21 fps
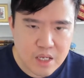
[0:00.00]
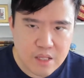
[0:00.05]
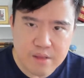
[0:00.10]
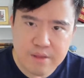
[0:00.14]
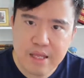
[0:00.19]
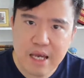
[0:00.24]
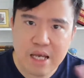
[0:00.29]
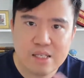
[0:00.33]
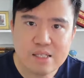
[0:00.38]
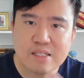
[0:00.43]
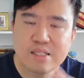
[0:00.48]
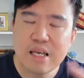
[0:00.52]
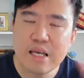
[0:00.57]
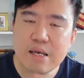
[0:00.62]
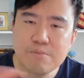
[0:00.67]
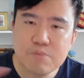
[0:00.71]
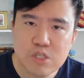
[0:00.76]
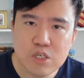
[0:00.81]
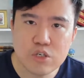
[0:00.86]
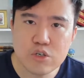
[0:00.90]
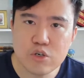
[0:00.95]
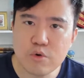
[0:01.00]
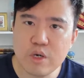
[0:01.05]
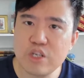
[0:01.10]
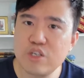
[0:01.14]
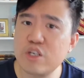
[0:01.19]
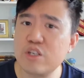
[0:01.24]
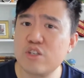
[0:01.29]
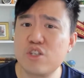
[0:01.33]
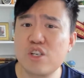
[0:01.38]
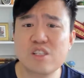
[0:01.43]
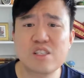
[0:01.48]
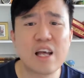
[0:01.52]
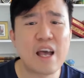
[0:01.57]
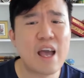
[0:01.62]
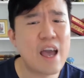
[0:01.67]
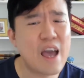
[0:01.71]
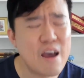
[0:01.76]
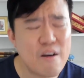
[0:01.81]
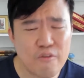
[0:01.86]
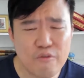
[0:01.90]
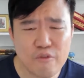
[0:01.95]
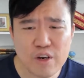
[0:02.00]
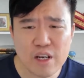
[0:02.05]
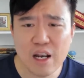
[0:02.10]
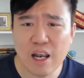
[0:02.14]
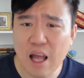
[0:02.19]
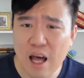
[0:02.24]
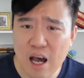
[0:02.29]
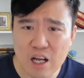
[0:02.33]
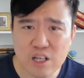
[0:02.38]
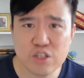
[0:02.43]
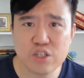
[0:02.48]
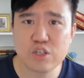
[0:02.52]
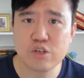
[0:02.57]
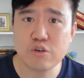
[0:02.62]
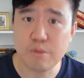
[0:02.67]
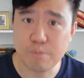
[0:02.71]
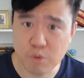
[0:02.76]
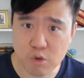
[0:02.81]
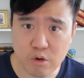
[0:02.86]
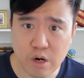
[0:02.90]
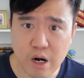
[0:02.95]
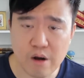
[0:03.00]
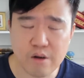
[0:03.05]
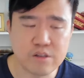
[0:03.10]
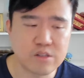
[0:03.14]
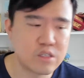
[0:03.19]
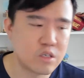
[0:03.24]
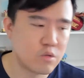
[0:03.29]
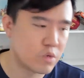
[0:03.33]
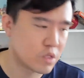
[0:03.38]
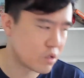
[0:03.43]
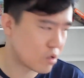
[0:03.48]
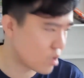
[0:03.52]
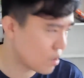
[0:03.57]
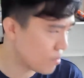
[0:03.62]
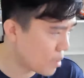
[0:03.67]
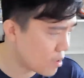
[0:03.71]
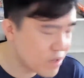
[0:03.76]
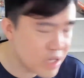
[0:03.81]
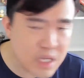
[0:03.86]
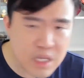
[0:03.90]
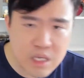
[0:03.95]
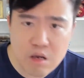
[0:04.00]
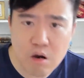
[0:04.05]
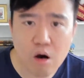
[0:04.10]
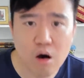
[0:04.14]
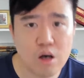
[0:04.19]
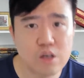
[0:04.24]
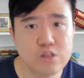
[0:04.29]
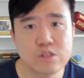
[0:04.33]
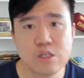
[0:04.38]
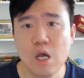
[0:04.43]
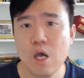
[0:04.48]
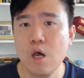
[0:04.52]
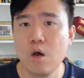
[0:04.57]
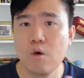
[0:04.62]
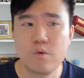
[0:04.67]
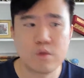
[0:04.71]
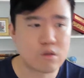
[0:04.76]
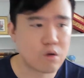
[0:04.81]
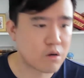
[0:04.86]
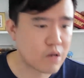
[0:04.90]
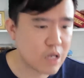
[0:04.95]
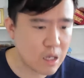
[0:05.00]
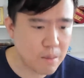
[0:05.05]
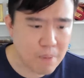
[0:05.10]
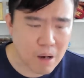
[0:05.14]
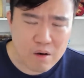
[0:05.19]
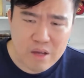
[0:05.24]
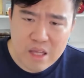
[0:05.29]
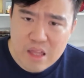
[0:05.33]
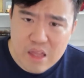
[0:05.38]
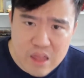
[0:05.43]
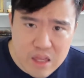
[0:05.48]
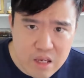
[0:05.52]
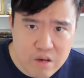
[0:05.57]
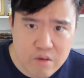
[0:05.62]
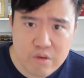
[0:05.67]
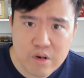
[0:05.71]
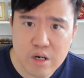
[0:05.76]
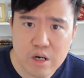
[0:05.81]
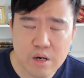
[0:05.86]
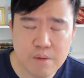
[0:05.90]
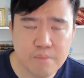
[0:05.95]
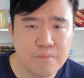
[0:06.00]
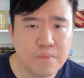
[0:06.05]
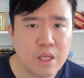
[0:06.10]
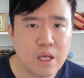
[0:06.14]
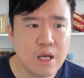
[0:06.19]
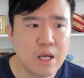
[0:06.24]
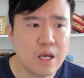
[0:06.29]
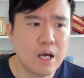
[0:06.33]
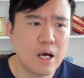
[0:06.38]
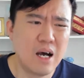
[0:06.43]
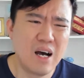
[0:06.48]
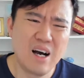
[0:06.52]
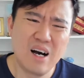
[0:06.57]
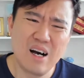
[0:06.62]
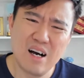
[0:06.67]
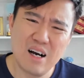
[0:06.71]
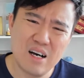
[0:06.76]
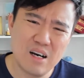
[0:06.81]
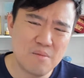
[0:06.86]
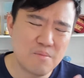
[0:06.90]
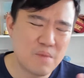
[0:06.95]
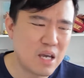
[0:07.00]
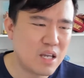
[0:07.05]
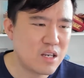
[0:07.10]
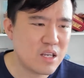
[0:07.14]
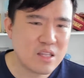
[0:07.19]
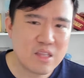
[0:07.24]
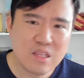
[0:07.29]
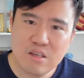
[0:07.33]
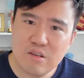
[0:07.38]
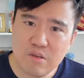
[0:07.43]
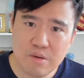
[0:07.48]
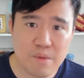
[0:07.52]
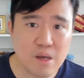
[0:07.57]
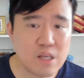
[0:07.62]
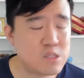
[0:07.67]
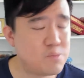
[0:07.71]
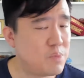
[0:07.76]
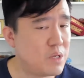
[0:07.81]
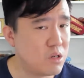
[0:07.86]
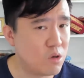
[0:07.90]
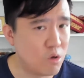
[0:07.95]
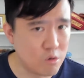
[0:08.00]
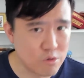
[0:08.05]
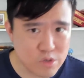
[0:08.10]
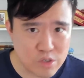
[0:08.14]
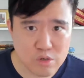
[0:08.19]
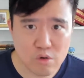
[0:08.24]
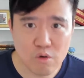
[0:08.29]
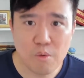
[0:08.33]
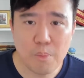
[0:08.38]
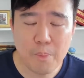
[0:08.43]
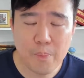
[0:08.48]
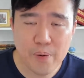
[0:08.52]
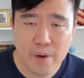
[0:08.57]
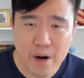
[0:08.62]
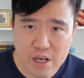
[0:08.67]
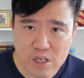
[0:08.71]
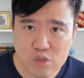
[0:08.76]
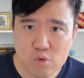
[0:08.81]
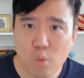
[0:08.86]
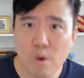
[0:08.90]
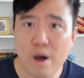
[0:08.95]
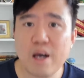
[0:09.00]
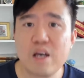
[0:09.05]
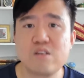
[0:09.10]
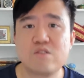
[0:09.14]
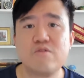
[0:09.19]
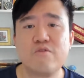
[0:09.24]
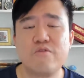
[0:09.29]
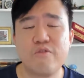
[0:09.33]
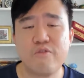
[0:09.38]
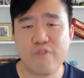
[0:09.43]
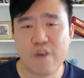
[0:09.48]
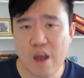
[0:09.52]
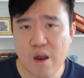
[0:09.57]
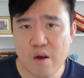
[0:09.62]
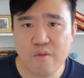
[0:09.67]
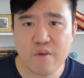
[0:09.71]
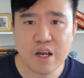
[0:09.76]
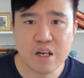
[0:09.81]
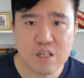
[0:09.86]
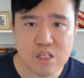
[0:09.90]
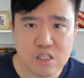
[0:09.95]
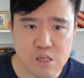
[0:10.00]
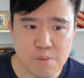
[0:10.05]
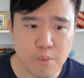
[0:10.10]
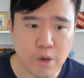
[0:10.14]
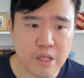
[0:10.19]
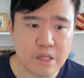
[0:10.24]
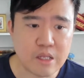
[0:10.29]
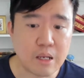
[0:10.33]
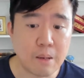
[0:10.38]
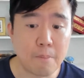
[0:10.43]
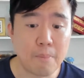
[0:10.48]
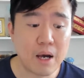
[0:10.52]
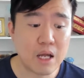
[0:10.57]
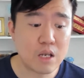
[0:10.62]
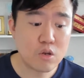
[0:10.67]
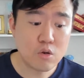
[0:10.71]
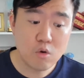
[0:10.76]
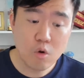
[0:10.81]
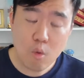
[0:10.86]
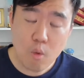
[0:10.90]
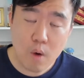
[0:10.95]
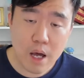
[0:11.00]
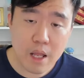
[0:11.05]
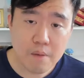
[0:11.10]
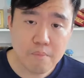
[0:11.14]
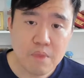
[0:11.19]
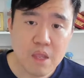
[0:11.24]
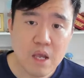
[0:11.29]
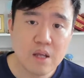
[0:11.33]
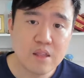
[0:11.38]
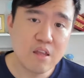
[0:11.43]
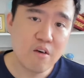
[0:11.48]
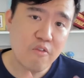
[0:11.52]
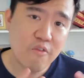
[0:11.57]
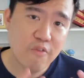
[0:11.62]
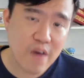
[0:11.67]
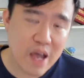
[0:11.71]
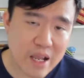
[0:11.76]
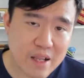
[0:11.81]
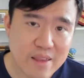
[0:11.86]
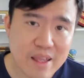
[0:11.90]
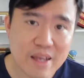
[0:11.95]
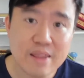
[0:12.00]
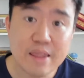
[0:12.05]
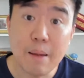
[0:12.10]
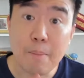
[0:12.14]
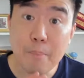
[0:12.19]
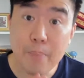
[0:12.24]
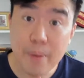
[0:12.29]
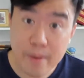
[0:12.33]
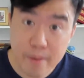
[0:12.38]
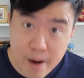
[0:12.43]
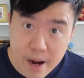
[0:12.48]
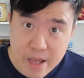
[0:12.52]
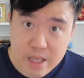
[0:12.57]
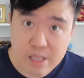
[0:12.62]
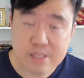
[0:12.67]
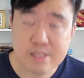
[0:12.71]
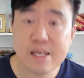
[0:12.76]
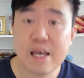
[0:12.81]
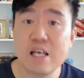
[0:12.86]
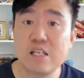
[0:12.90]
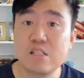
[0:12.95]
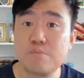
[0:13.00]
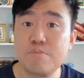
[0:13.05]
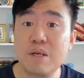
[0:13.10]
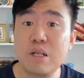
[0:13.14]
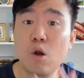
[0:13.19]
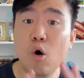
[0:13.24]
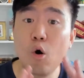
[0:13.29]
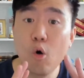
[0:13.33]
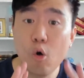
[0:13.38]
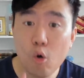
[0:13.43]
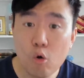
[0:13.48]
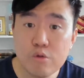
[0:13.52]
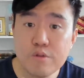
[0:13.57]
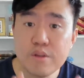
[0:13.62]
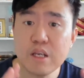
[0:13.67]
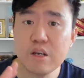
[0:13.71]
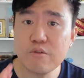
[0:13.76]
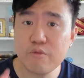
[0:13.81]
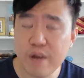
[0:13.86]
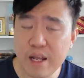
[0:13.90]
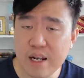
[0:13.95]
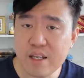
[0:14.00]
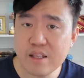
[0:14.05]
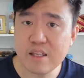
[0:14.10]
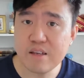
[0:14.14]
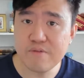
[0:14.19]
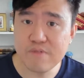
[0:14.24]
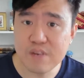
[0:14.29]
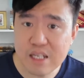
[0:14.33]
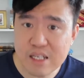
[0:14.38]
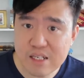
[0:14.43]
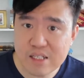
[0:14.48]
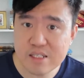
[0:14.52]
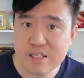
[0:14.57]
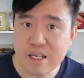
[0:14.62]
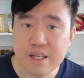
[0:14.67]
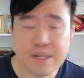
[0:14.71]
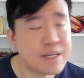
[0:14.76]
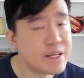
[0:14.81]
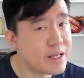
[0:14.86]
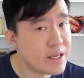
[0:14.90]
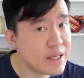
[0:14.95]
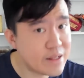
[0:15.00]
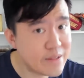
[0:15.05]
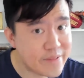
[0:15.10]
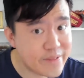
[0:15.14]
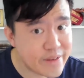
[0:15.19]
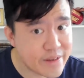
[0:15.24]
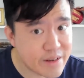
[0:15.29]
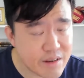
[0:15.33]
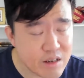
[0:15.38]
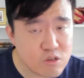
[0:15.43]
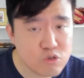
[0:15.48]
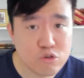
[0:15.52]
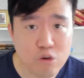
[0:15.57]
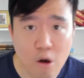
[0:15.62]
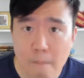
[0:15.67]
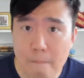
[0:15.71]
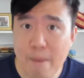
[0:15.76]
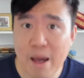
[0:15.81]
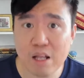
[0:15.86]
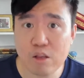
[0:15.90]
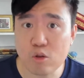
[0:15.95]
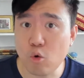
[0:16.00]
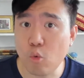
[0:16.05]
that same situation, just like every large cryptocurrency. We're talking about EOS, we're talking about Ethereum. And Ethereum has been also price-wise very, very disappointing. But you know what? The fact that the price has been holding relatively steady, it didn't drop back to